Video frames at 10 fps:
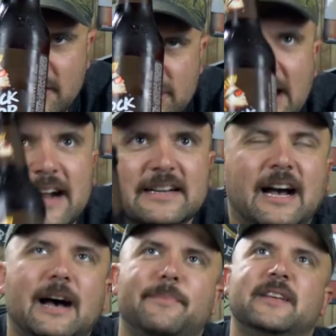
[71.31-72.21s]
Shock
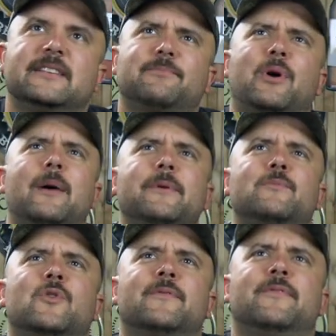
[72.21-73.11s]
Top is probably
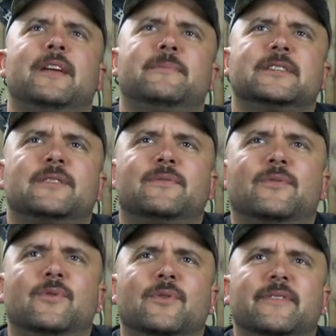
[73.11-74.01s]
more famous
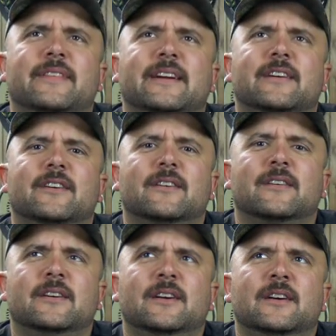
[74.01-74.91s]
for their